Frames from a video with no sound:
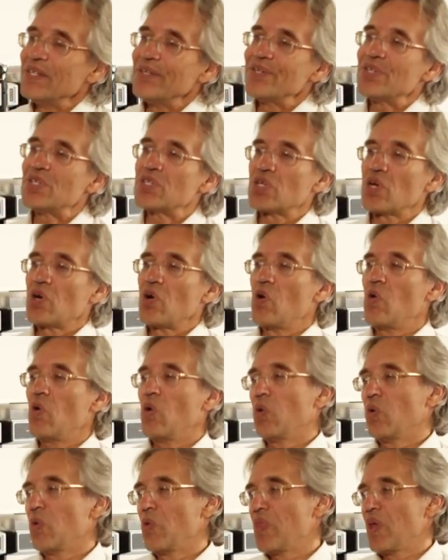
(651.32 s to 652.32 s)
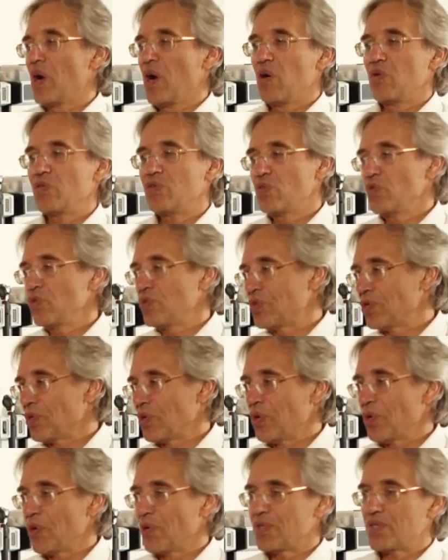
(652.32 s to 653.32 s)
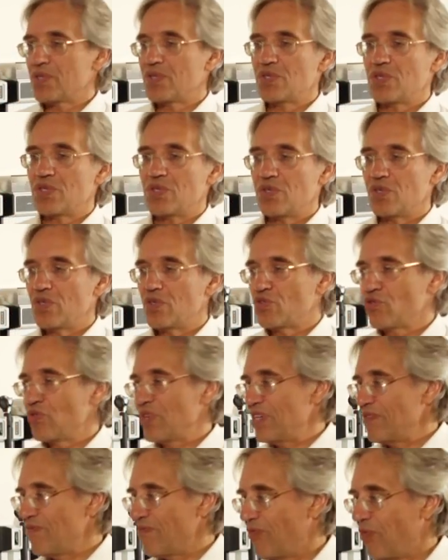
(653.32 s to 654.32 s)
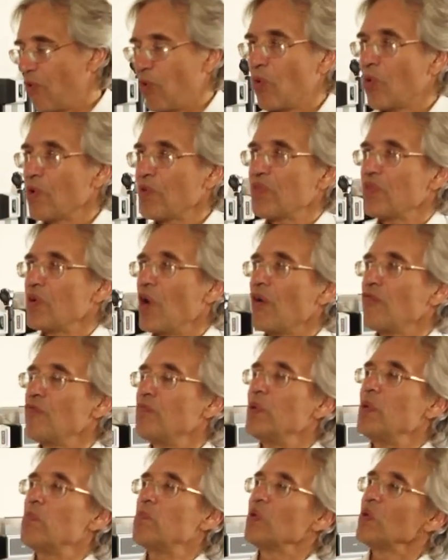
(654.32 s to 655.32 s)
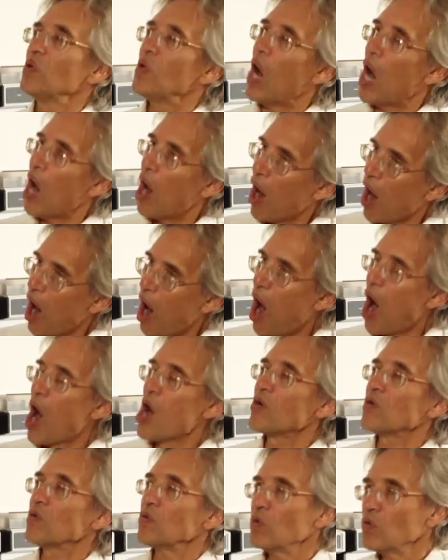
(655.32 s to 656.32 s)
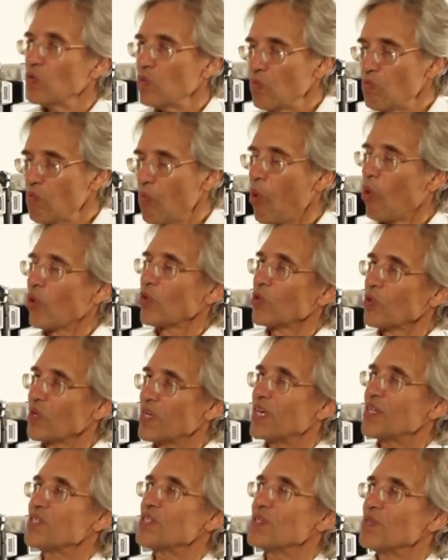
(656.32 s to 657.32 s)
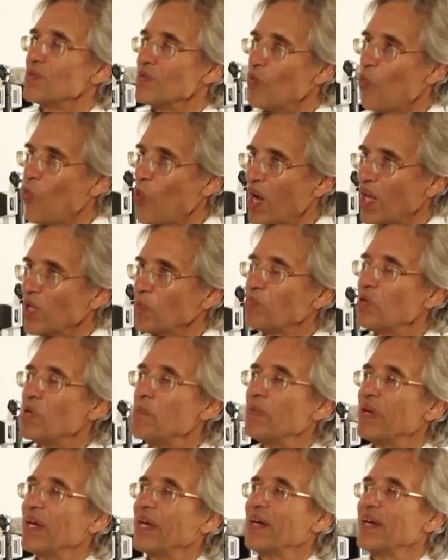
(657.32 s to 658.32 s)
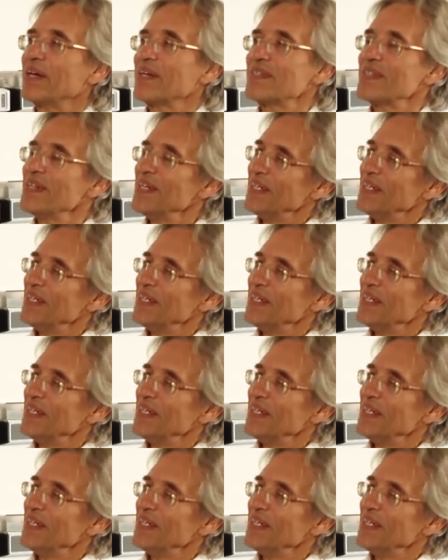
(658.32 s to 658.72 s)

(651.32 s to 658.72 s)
So although 2/3, 3/4 of people are more or less well prepared,